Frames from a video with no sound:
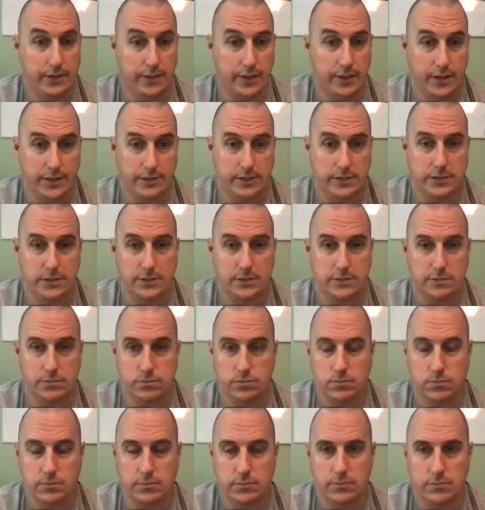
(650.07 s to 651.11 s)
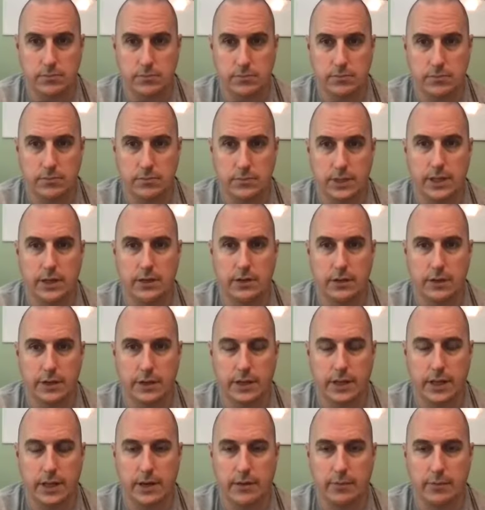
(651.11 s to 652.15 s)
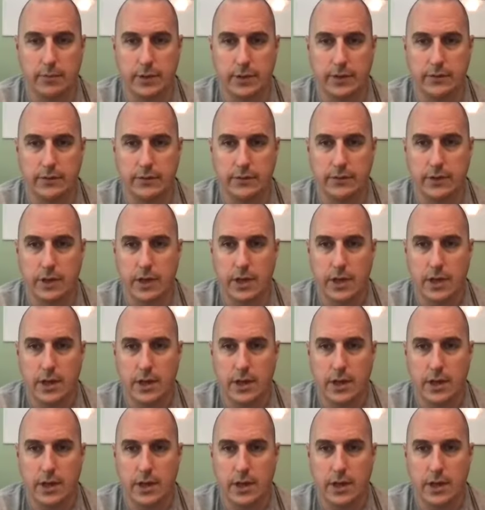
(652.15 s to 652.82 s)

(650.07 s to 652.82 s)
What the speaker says: then it's legal in a lot of places.